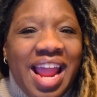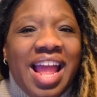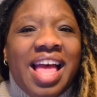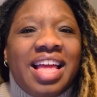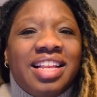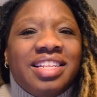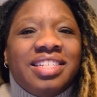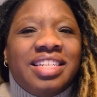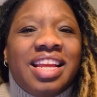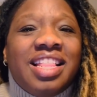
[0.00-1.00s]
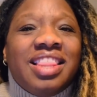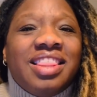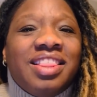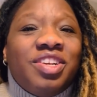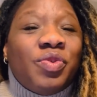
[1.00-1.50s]
And
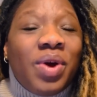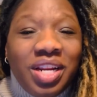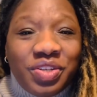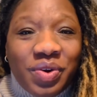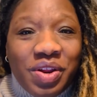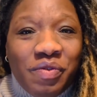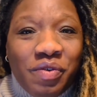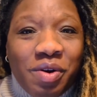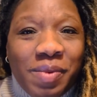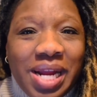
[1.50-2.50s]
in 2024,